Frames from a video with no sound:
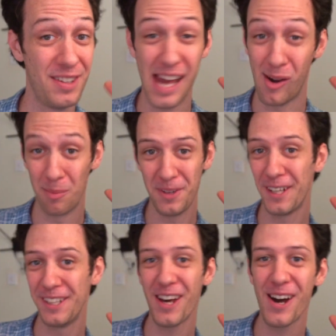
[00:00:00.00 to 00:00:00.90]
Now I'm
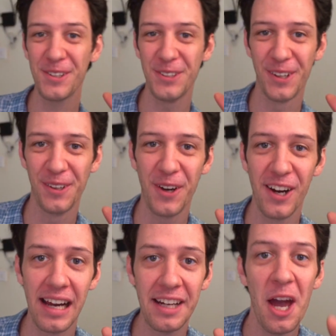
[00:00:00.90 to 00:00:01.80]
not a doctor, all
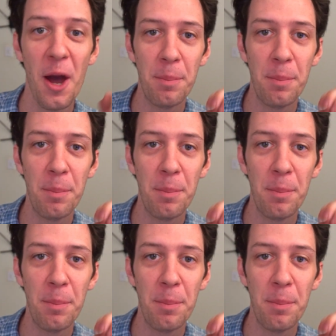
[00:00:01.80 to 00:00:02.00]
right?